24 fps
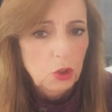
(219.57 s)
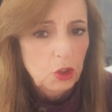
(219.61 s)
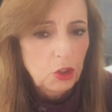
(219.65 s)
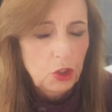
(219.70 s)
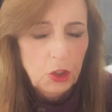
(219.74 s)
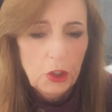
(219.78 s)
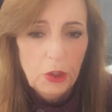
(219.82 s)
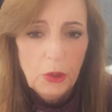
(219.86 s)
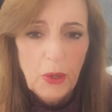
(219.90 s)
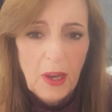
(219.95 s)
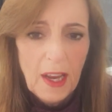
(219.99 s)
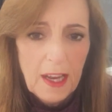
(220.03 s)

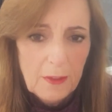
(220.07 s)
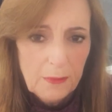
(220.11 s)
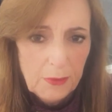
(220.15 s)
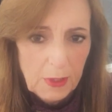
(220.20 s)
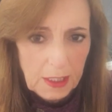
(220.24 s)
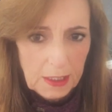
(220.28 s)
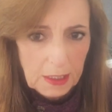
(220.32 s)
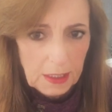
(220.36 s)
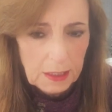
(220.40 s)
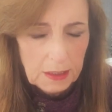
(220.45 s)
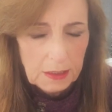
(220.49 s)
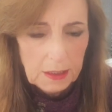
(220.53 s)
Do you have
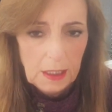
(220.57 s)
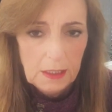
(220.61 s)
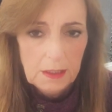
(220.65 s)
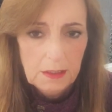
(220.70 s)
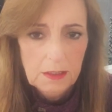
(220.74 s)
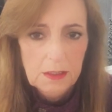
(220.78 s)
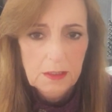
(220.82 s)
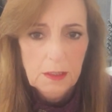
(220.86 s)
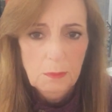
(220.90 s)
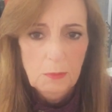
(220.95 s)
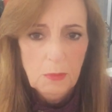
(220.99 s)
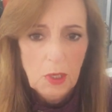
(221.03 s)
any
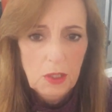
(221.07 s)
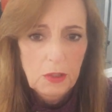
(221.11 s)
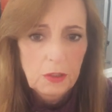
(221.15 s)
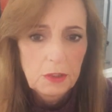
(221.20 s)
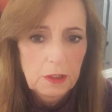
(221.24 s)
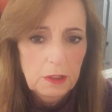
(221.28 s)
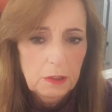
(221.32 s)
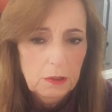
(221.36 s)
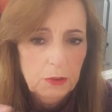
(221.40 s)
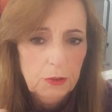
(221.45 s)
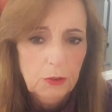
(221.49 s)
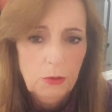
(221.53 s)

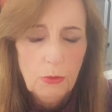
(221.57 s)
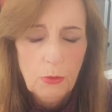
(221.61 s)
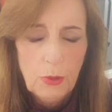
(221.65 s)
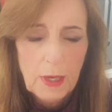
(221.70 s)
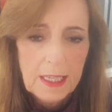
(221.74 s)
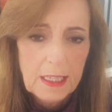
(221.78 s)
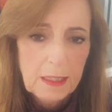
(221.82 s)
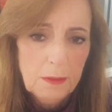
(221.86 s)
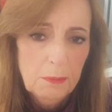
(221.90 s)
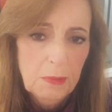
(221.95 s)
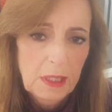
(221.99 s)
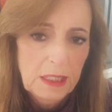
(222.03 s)
testimonials,
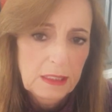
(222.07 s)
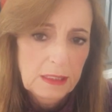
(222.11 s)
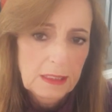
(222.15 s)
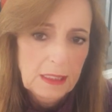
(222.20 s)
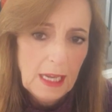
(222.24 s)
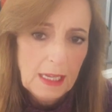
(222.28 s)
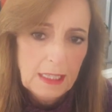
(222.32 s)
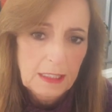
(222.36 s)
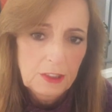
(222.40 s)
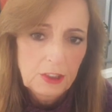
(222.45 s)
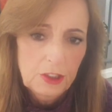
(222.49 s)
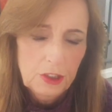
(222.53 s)

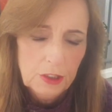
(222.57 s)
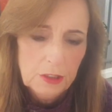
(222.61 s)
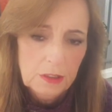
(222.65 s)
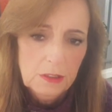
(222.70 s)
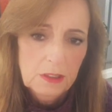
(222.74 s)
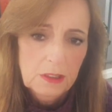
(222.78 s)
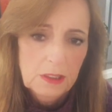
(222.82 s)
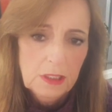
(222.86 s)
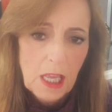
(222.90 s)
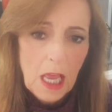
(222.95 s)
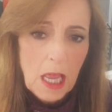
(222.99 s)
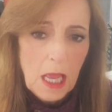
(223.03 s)

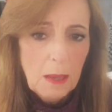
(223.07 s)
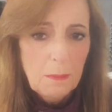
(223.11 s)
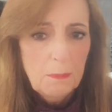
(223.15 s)
recommendations,